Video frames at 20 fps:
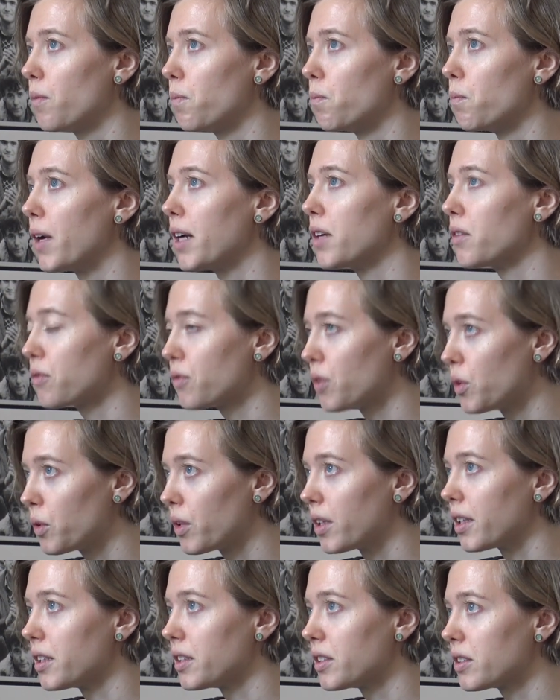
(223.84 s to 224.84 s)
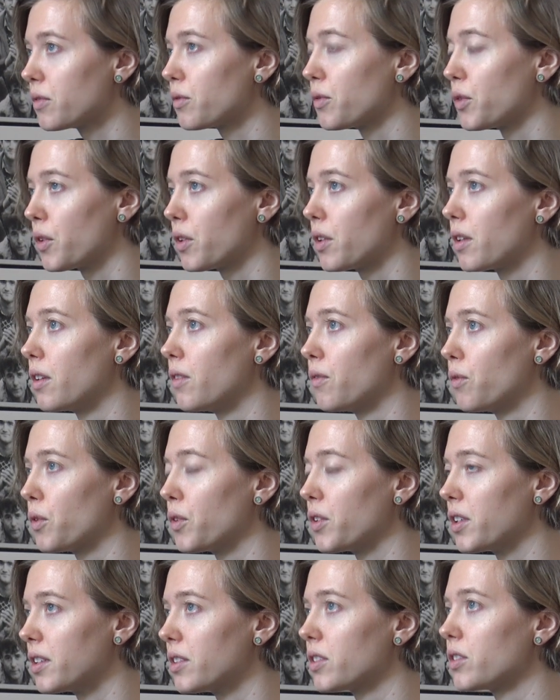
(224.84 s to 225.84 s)
my focus for
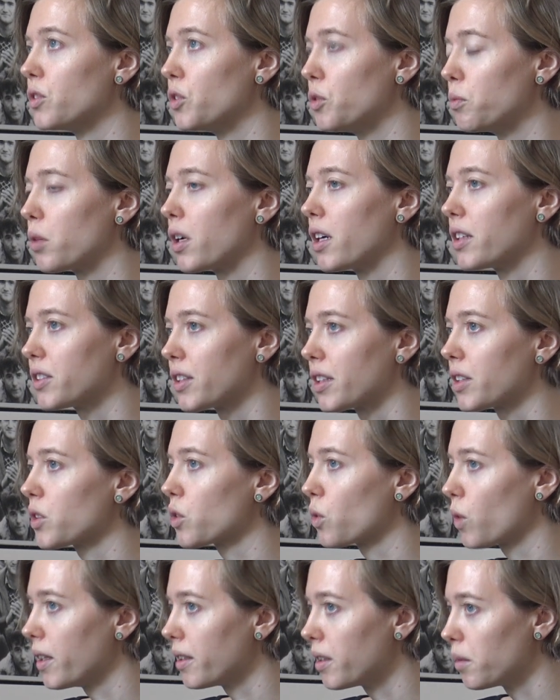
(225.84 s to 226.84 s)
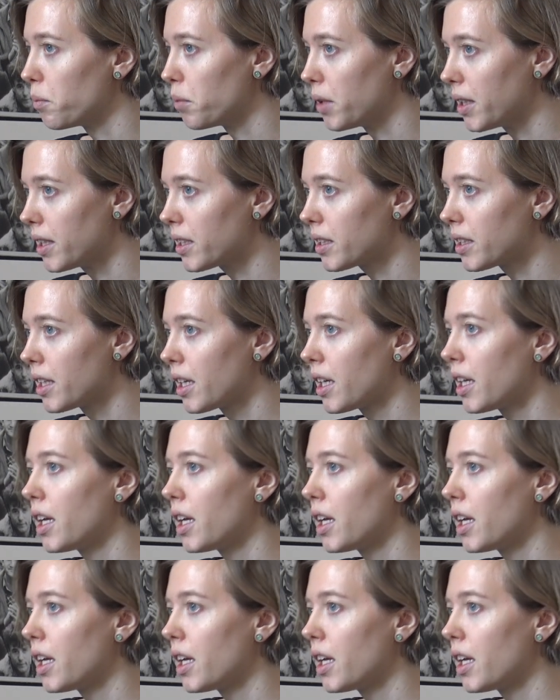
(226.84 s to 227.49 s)
this new project quite a bit.